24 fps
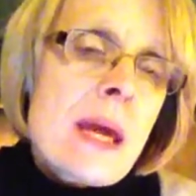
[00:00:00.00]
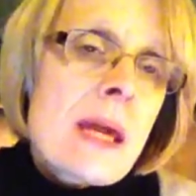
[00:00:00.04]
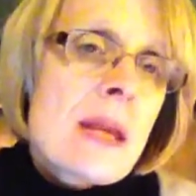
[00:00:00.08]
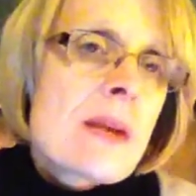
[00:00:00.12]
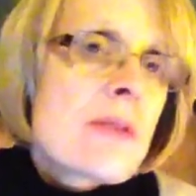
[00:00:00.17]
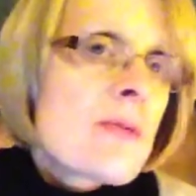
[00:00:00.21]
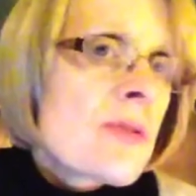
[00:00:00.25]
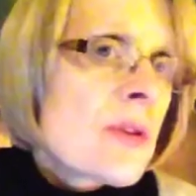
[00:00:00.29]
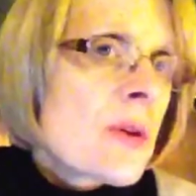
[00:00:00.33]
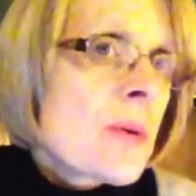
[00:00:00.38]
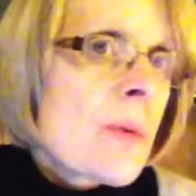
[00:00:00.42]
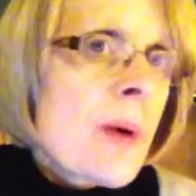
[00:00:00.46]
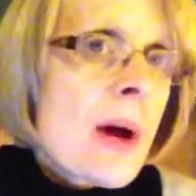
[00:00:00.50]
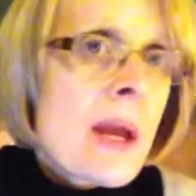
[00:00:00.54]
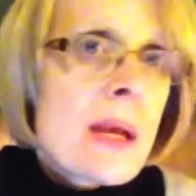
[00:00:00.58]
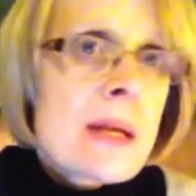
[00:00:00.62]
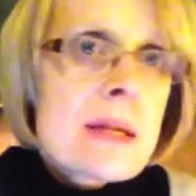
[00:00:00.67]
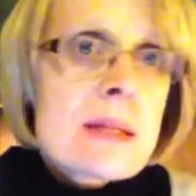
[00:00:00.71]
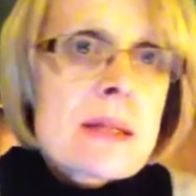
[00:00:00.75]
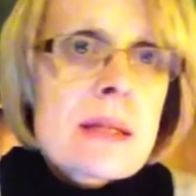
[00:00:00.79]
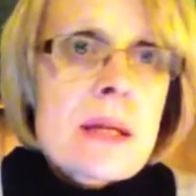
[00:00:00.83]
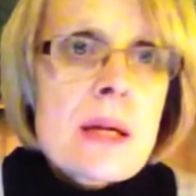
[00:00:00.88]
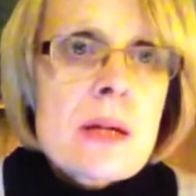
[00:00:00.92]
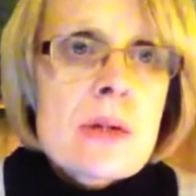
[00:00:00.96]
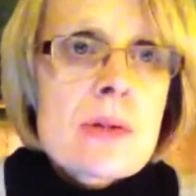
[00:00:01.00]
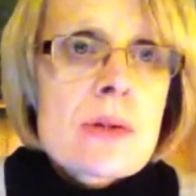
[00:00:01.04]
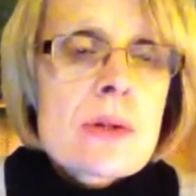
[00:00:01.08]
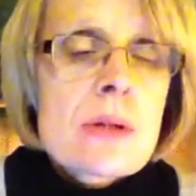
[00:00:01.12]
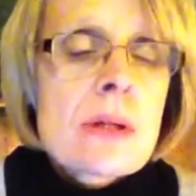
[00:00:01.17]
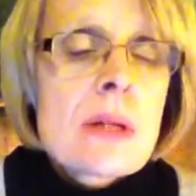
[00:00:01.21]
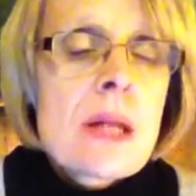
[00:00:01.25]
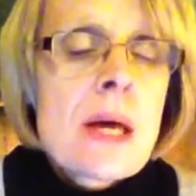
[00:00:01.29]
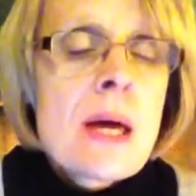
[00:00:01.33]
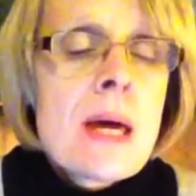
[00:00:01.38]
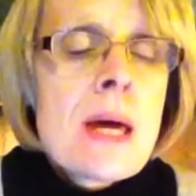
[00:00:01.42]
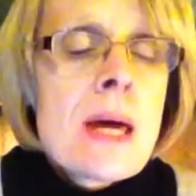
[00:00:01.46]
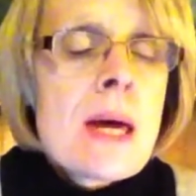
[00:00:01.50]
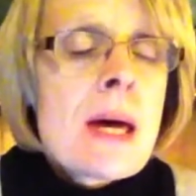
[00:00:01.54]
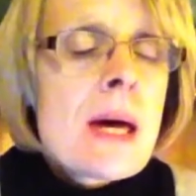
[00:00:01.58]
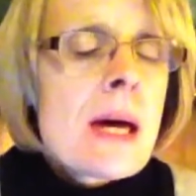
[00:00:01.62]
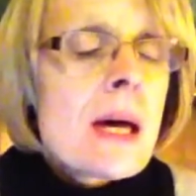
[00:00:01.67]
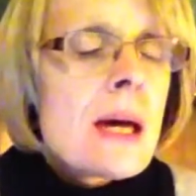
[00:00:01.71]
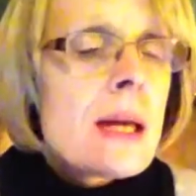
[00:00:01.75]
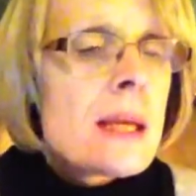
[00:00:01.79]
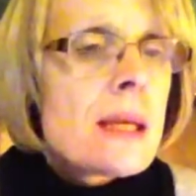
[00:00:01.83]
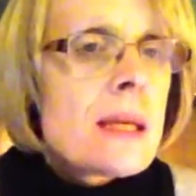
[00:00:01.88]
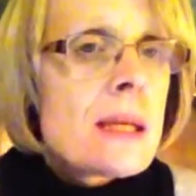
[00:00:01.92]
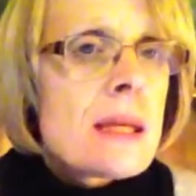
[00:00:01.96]
And if you want to schedule
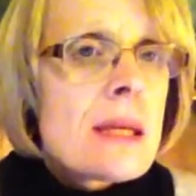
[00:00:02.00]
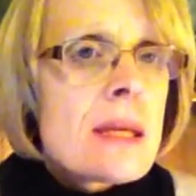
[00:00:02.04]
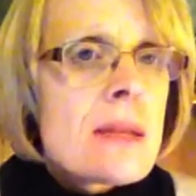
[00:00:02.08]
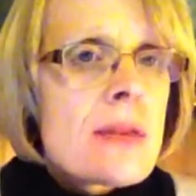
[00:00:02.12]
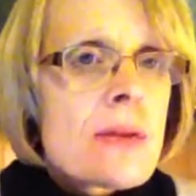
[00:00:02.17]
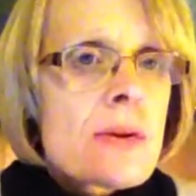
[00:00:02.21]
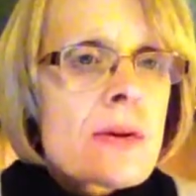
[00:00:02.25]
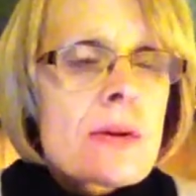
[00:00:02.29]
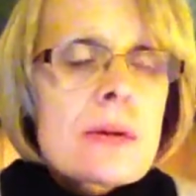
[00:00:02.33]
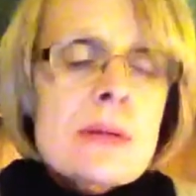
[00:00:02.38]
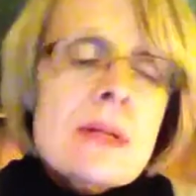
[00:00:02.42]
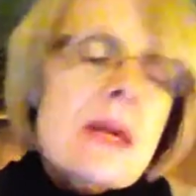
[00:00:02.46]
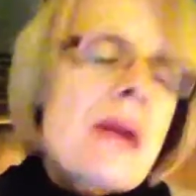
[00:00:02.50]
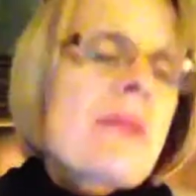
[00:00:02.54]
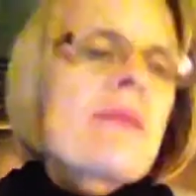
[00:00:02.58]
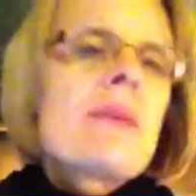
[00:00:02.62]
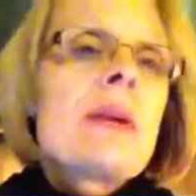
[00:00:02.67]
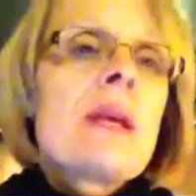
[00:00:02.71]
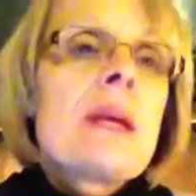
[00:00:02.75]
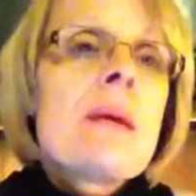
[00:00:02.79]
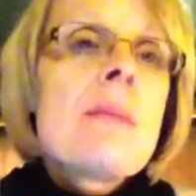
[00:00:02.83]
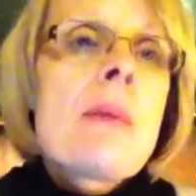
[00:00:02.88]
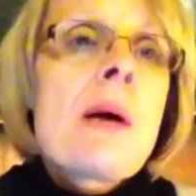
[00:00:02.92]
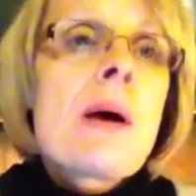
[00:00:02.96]
either have an email